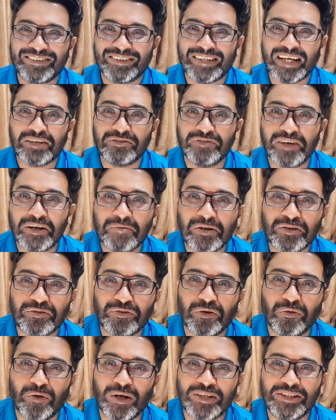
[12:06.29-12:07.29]
so thanks very much
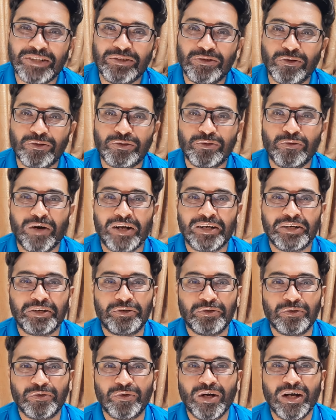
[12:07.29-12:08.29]
for watching those who wanted
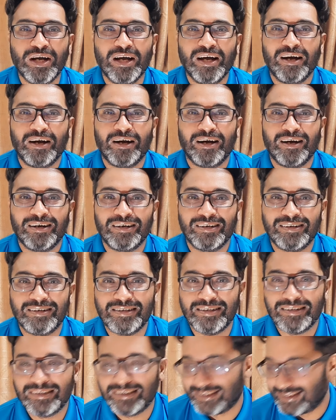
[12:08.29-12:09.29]
to uh,
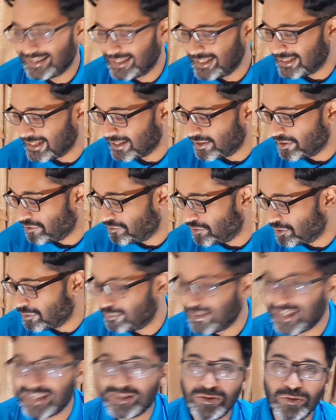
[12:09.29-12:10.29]
see the review
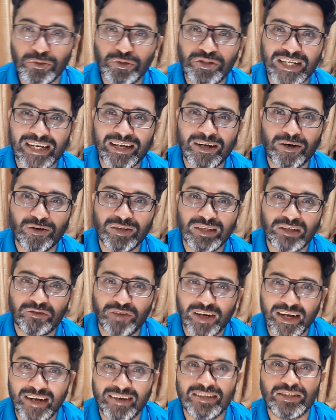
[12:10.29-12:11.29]
please do check out the
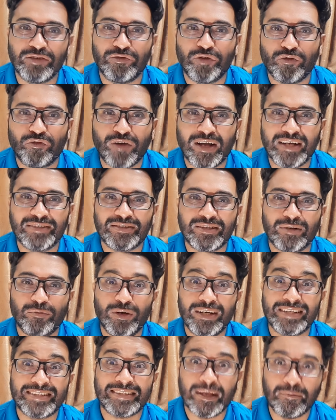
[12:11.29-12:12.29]
fragrance if you find it
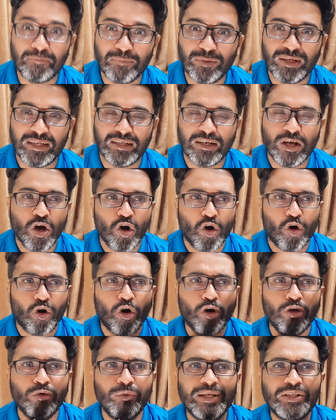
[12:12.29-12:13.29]
somewhere sample it
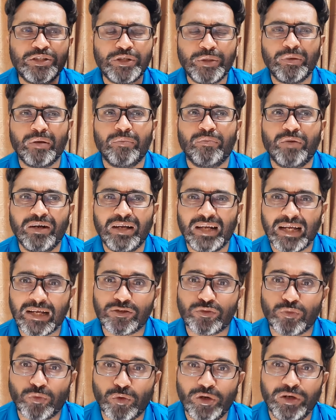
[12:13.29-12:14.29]
always remember
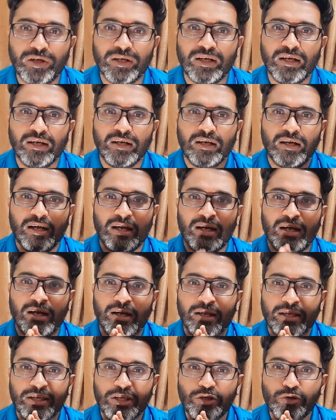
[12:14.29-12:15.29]
last word
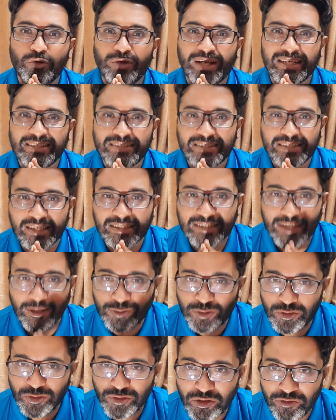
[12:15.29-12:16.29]
uh, you can see a
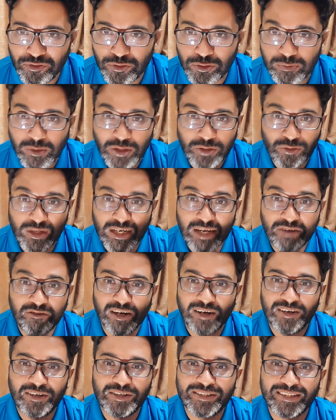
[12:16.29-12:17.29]
thousand reviews but you'll never
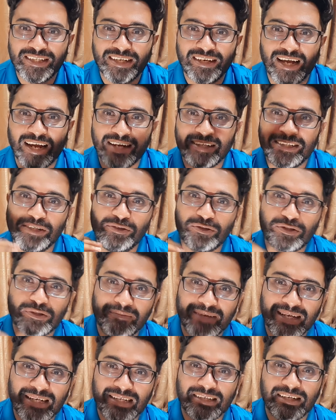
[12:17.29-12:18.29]
understand until you
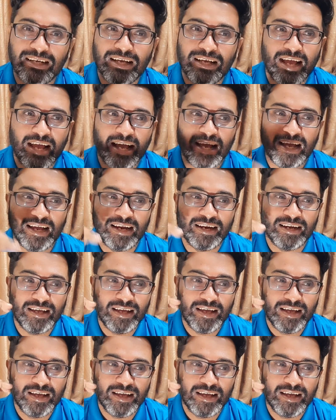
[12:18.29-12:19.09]
smell it and